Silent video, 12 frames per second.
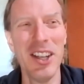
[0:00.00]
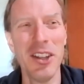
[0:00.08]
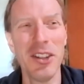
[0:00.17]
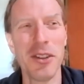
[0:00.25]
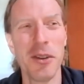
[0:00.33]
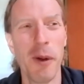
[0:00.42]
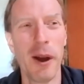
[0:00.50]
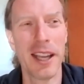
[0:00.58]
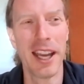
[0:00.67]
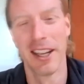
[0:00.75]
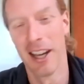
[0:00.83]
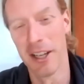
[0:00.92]
so
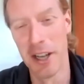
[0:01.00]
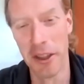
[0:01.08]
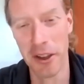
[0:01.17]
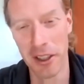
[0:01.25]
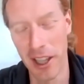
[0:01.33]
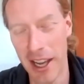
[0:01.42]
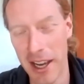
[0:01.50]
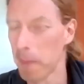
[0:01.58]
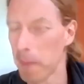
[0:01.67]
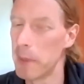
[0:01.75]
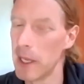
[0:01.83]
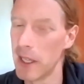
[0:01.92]
again, another like
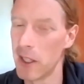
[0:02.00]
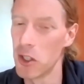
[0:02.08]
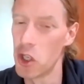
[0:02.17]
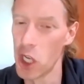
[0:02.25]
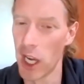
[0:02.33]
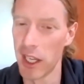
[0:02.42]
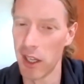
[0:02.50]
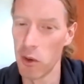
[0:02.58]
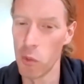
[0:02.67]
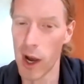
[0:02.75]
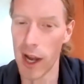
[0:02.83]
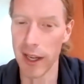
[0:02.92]
big, giant,
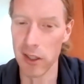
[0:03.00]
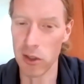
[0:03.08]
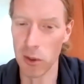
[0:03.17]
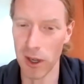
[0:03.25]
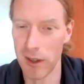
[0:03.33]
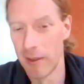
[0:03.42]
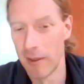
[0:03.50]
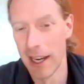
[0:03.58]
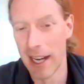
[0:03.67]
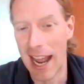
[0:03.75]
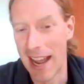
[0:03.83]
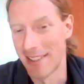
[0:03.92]
wide door, right?
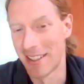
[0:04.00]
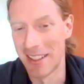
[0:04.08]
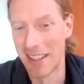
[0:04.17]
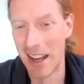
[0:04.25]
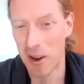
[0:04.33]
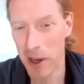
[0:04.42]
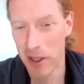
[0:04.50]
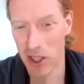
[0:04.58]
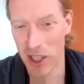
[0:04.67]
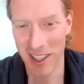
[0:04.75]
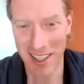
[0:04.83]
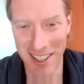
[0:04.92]
Asking that
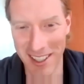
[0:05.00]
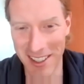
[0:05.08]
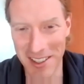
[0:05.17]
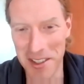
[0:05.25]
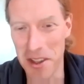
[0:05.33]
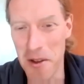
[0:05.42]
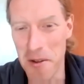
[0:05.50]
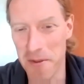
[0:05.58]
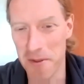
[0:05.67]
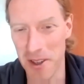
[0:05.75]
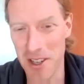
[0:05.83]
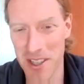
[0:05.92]
question is the
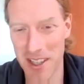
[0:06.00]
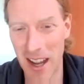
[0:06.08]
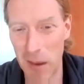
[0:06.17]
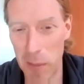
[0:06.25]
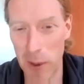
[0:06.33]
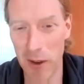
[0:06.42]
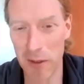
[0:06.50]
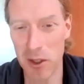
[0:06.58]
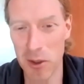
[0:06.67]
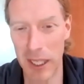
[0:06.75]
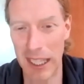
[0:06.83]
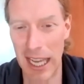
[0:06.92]
first step of
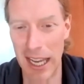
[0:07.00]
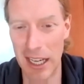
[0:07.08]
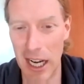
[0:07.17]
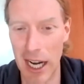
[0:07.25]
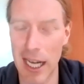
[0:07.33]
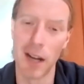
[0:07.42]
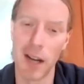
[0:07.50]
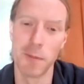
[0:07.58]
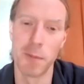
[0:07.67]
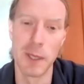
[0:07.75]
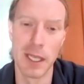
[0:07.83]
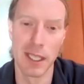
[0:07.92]
doing that, right? Of
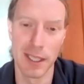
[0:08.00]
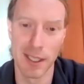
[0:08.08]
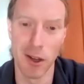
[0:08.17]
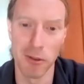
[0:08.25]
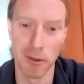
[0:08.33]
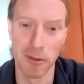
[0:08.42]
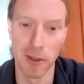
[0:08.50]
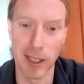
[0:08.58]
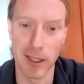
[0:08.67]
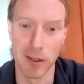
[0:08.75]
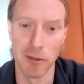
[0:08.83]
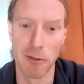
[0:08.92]
being
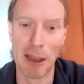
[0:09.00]
self-reflective.